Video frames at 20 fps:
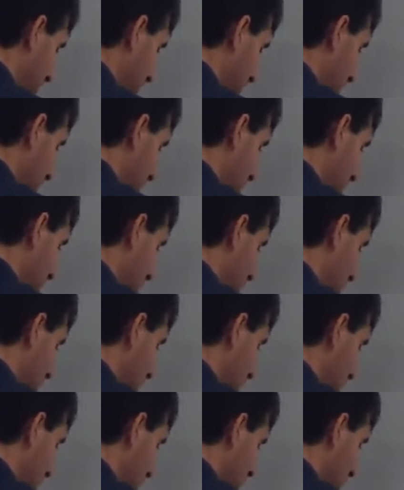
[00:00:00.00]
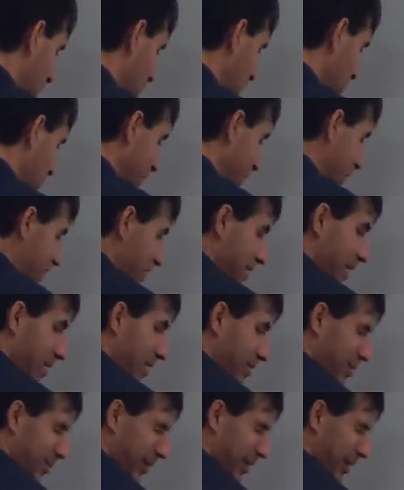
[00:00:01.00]
is two times, you don't have to write this down.
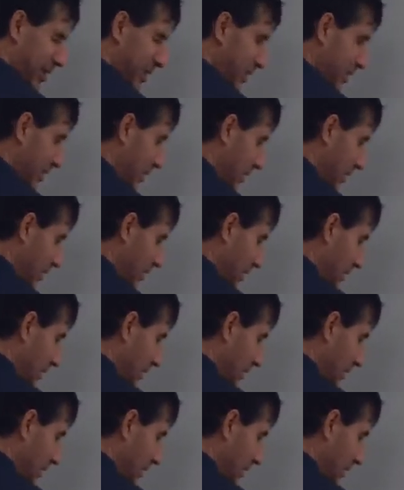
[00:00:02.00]
Don't write this down.